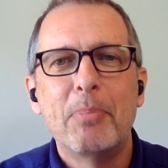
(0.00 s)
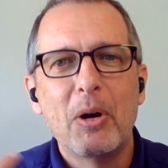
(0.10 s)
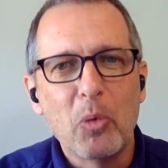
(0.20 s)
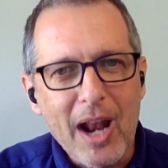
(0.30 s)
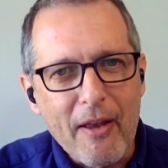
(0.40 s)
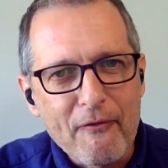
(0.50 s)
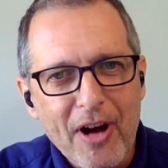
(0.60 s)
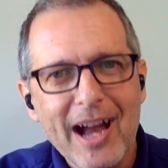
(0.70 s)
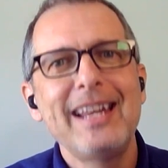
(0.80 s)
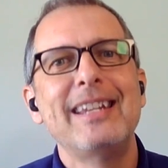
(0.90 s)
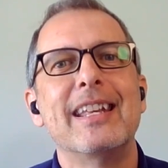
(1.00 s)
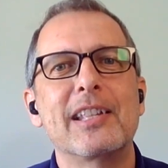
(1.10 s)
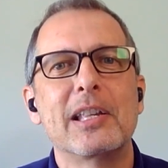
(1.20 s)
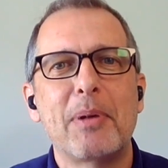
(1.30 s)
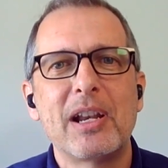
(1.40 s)
But what I find
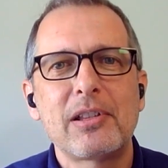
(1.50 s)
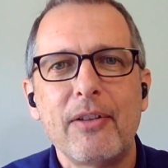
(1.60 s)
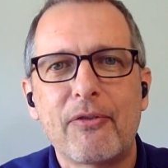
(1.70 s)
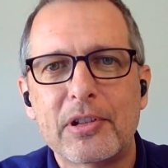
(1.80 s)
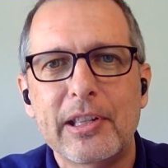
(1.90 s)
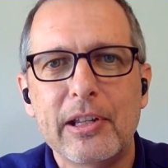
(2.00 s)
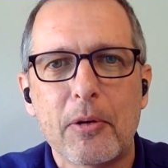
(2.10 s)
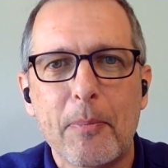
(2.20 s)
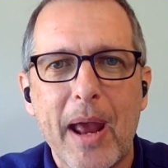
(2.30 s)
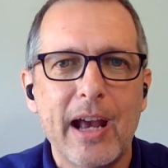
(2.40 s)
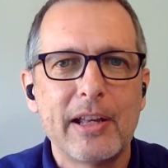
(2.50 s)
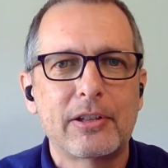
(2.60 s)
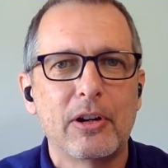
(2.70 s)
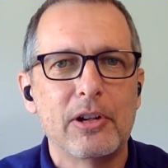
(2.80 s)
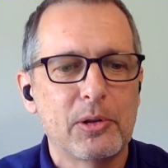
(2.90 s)
is, especially for senior
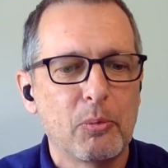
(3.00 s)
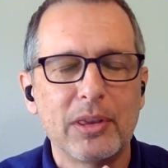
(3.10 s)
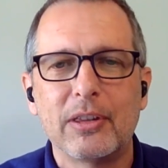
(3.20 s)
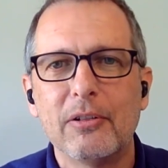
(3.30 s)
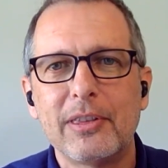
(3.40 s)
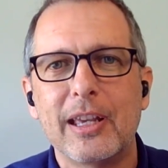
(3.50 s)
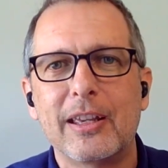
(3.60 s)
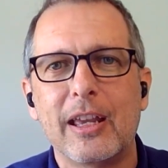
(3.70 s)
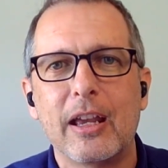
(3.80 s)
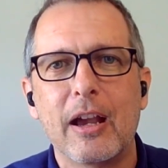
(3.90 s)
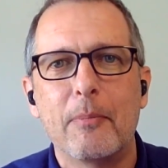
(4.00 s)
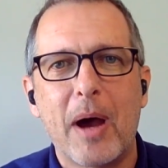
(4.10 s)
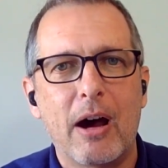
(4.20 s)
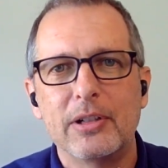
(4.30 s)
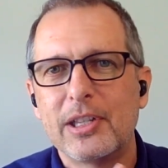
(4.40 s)
pastors, what they're thinking
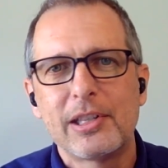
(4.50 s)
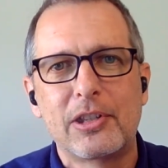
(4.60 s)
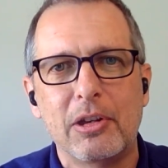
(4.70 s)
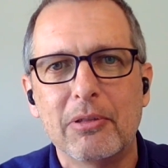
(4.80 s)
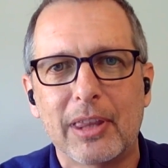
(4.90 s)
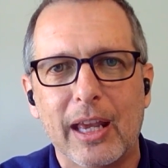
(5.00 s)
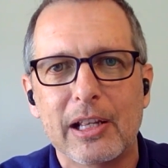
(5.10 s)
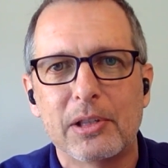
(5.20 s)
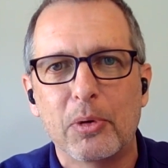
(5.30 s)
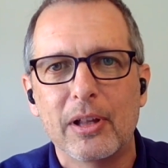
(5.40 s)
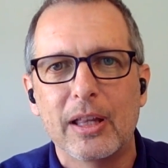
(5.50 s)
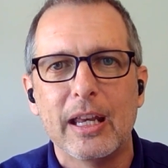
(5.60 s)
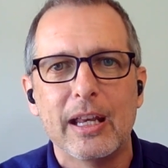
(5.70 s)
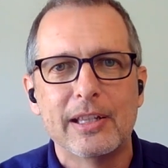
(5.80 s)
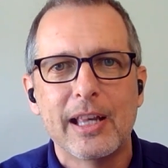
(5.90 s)
about, just two things
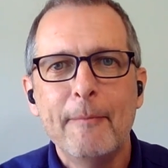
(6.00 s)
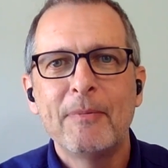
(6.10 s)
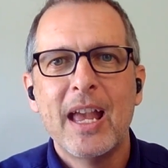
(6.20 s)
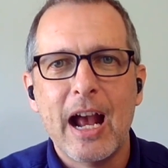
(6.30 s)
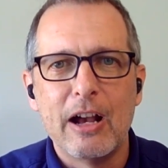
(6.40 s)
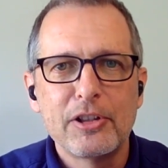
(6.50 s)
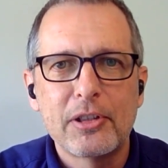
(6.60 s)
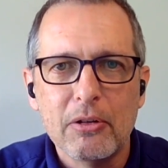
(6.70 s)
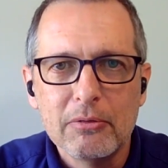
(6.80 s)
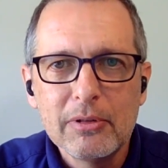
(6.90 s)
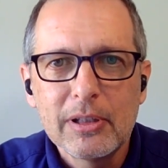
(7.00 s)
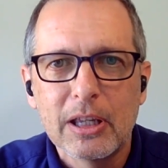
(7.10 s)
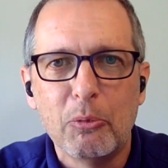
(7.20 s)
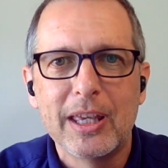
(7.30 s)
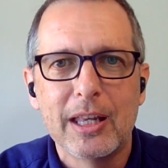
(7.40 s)
really, is how soon
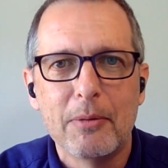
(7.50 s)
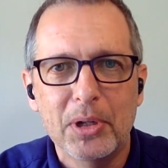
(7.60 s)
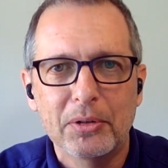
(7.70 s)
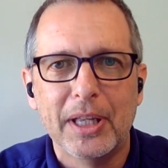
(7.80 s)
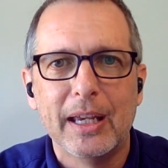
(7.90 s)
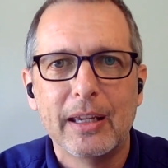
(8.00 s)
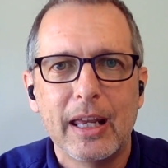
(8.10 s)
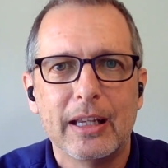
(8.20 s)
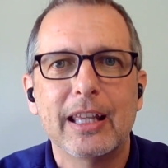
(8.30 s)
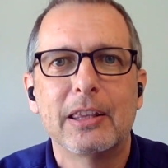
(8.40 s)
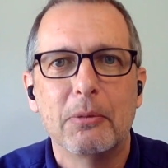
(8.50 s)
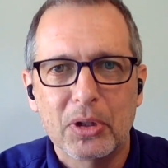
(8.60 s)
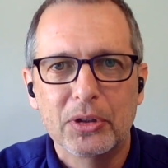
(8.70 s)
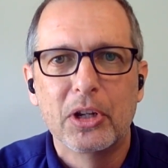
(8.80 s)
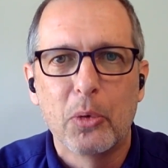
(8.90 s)
can we get a building and get the
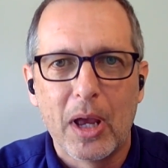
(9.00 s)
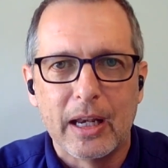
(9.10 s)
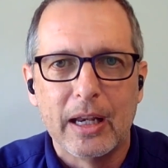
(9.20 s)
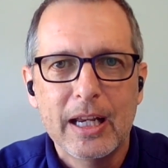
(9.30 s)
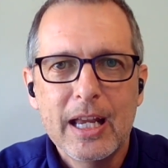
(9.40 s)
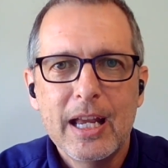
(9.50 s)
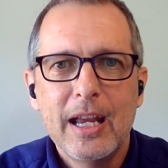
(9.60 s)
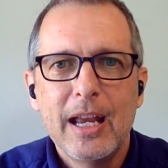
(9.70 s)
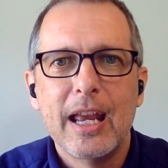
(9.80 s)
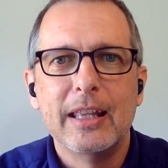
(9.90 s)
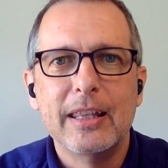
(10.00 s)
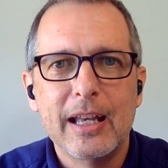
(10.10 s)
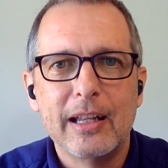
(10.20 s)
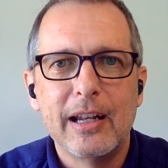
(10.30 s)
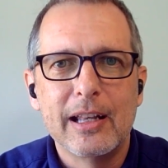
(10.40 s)
building ready? And
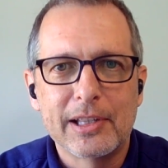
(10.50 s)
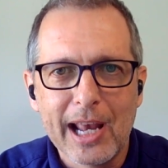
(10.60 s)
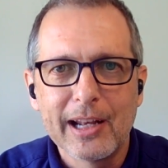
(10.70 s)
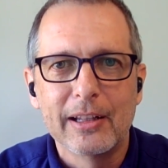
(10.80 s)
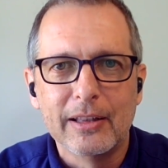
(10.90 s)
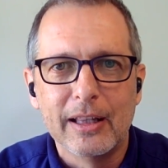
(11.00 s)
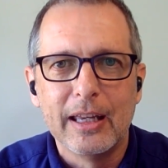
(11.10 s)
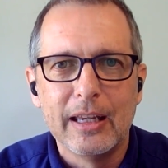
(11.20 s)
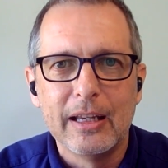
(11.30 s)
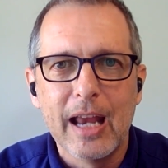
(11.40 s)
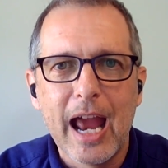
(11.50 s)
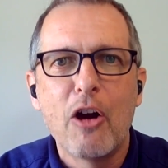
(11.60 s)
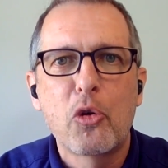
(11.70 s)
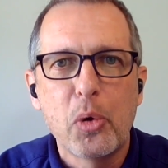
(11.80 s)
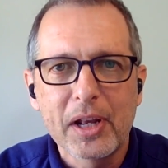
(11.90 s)
then secondly,
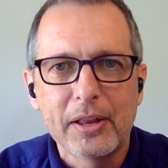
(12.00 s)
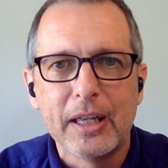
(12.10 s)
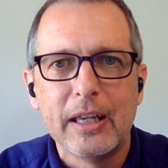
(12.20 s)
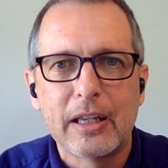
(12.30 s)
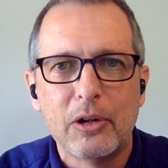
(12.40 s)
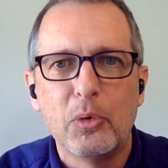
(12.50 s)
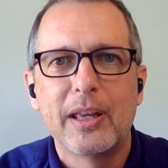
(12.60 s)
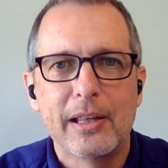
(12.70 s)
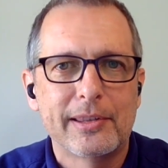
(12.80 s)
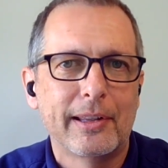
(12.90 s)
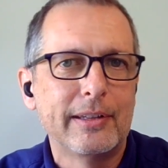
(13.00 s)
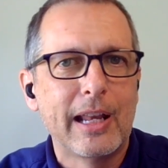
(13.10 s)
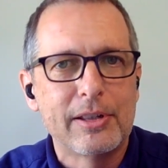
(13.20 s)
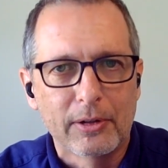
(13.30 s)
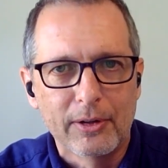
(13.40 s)
how quickly can we get
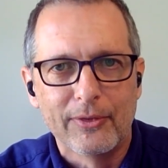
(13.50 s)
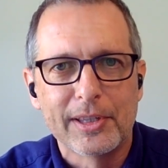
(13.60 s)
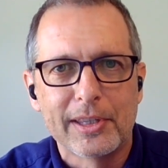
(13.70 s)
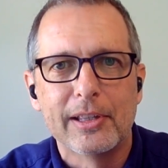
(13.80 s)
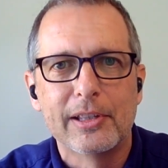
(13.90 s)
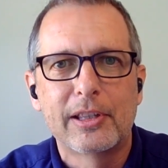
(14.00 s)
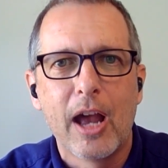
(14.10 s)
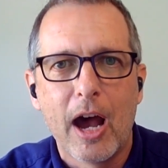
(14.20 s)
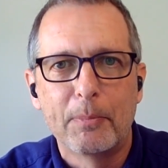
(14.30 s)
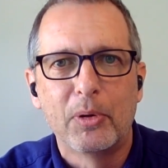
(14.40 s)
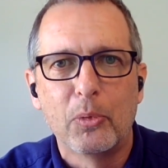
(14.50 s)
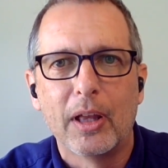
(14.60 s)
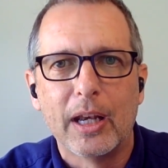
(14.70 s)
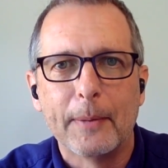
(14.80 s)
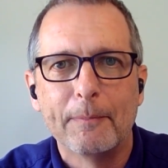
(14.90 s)
Sunday services up and
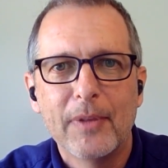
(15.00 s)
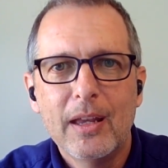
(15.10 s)
running?